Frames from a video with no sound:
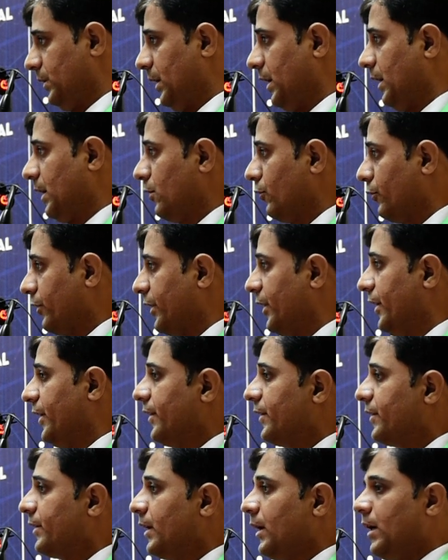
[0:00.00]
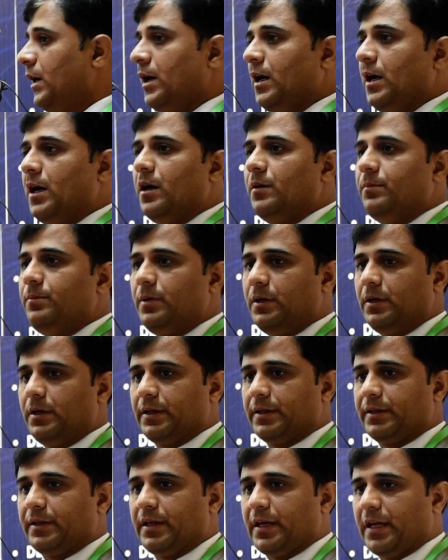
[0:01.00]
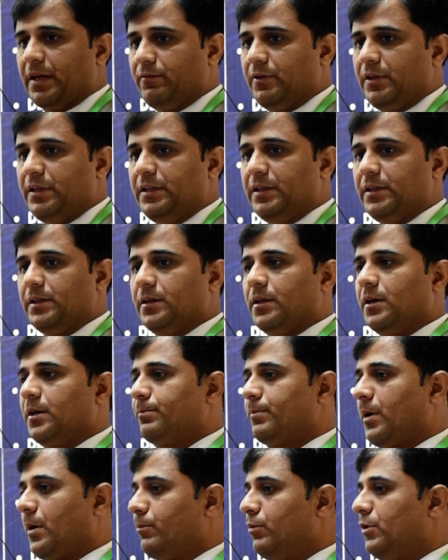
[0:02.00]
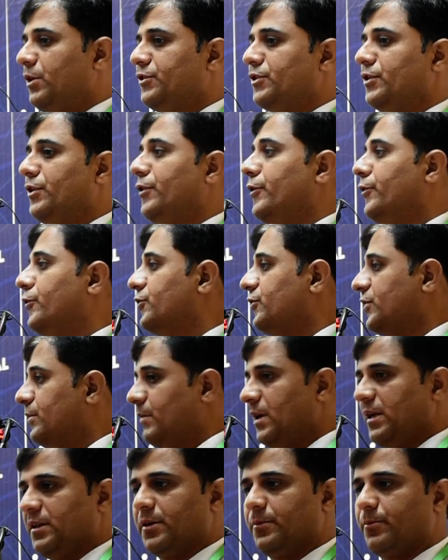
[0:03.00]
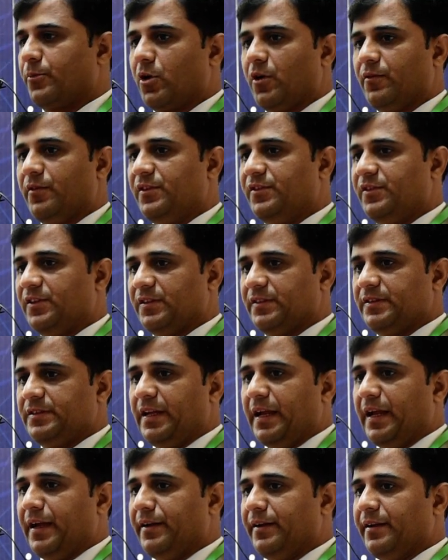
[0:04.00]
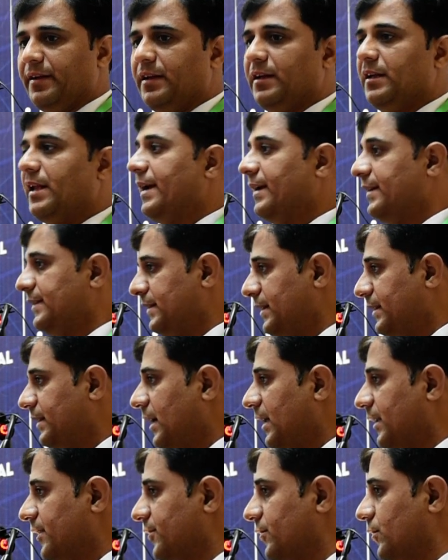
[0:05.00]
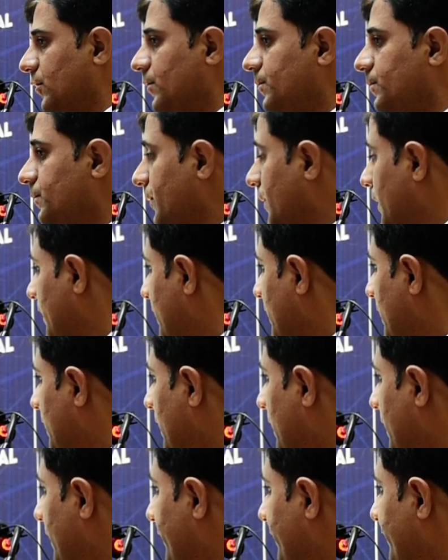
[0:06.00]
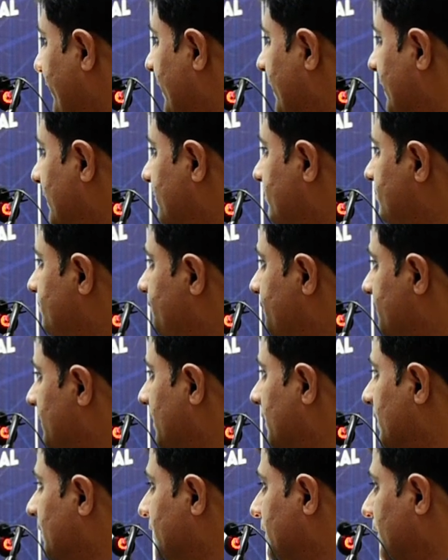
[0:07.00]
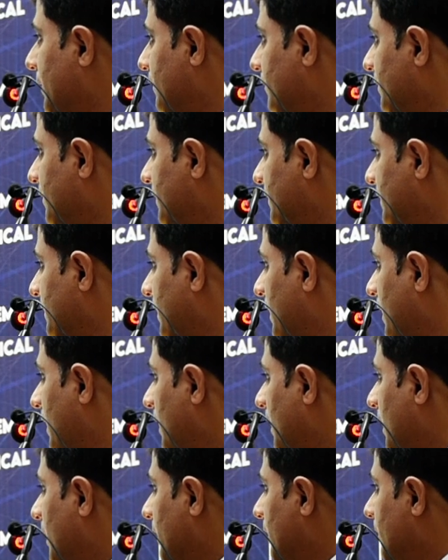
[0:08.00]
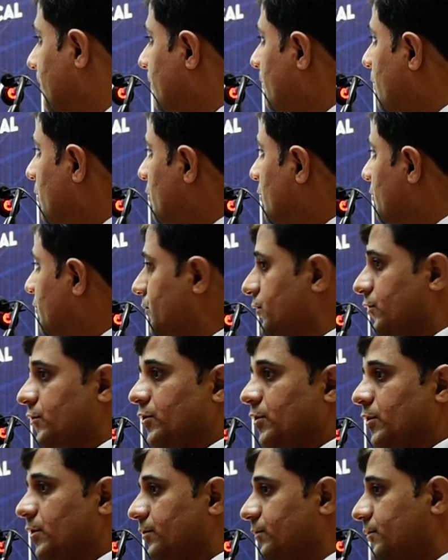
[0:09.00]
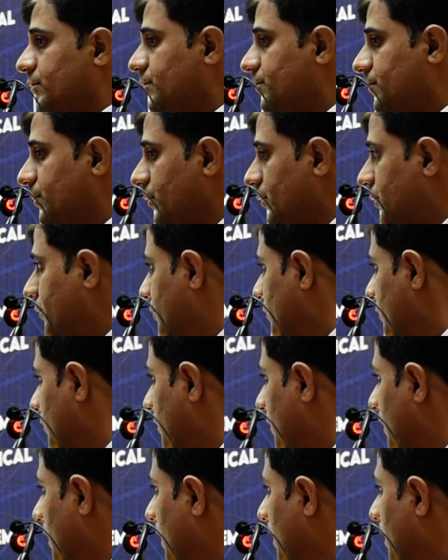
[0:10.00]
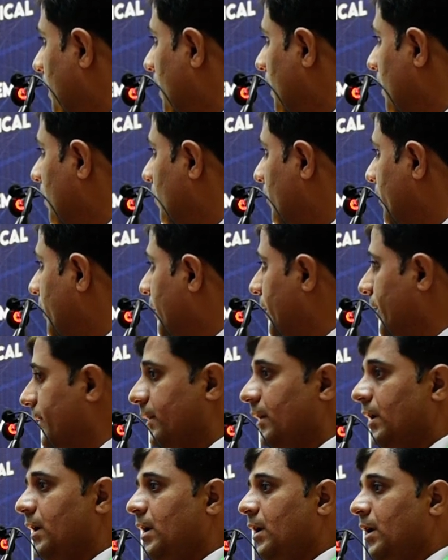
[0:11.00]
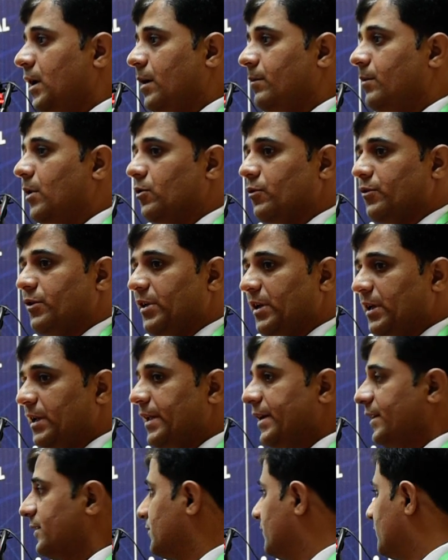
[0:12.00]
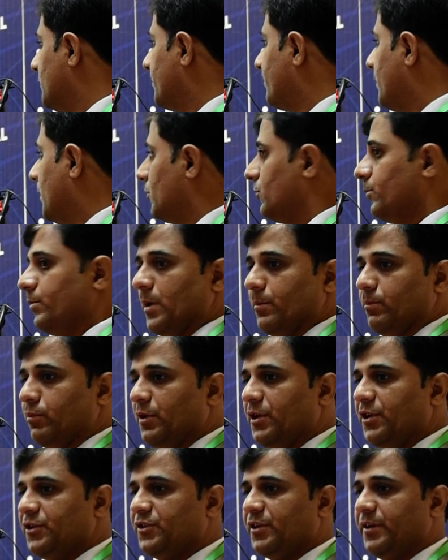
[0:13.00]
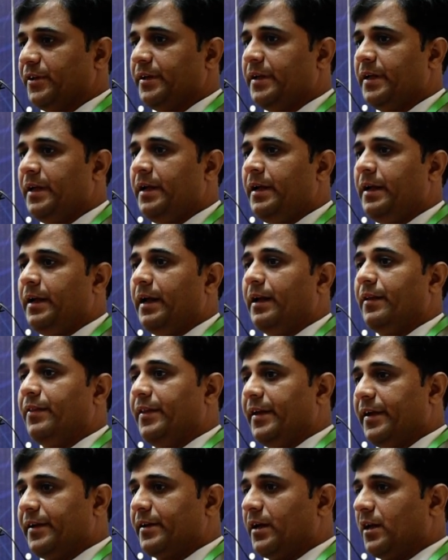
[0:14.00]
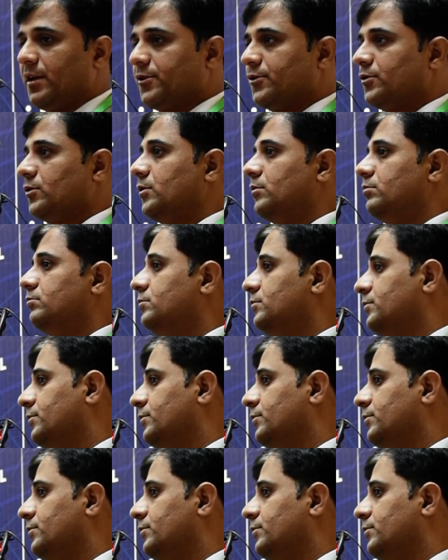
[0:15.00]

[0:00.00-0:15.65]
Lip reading: allocate the heavily population into smaller provinces and like Sindh also, and Sindh was imposed to allocate about 3 lakhs of the population, and that also